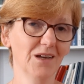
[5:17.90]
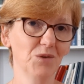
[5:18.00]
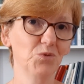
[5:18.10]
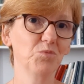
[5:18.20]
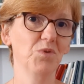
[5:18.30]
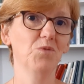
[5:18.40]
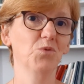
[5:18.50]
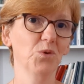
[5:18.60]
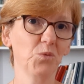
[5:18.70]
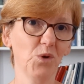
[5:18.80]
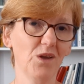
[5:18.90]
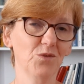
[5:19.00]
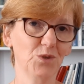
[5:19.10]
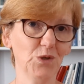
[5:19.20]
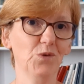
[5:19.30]
would be one way
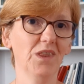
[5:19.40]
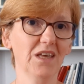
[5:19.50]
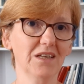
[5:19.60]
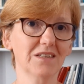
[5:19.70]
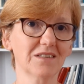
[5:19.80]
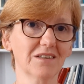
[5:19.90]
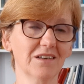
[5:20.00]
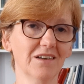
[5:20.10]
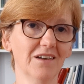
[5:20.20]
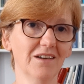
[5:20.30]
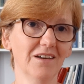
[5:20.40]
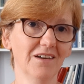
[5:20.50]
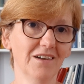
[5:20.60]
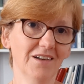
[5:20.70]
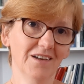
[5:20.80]
of doing this.
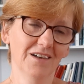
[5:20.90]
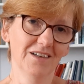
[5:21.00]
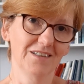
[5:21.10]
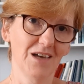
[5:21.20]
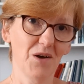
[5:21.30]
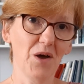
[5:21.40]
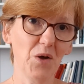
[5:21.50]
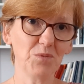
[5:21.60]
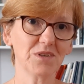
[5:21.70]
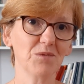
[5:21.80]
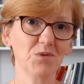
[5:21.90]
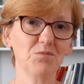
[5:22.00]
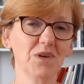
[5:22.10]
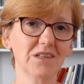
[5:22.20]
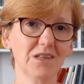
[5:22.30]
So I hope some of
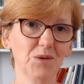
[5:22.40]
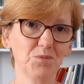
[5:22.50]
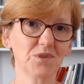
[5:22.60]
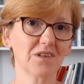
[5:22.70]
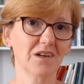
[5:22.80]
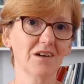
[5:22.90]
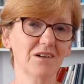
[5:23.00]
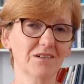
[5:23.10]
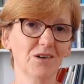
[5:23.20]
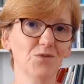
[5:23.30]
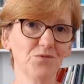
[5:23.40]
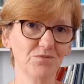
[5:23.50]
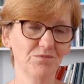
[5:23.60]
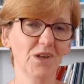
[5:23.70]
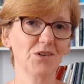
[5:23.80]
my tips of
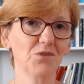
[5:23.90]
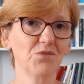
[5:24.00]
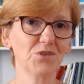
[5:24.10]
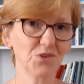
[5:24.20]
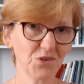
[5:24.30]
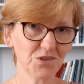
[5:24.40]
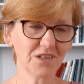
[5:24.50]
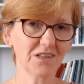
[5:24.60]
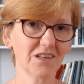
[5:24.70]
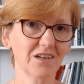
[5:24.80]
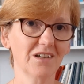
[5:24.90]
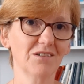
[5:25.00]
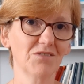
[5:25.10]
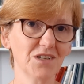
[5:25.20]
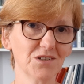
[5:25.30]
reducing the
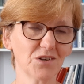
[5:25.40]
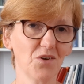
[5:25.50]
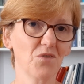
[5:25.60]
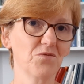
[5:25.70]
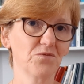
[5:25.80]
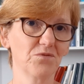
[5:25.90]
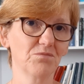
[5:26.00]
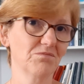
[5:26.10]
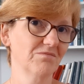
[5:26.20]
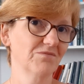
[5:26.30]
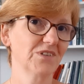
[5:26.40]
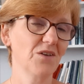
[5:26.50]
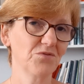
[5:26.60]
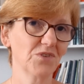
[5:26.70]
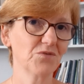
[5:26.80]
risk of
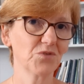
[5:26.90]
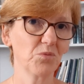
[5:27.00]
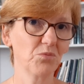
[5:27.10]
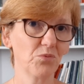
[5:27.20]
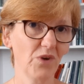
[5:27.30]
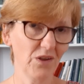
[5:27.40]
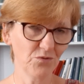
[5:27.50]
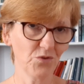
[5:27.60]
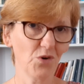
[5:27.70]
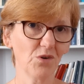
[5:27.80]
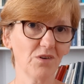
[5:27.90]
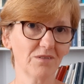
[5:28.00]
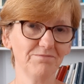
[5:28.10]
suffering from brain fog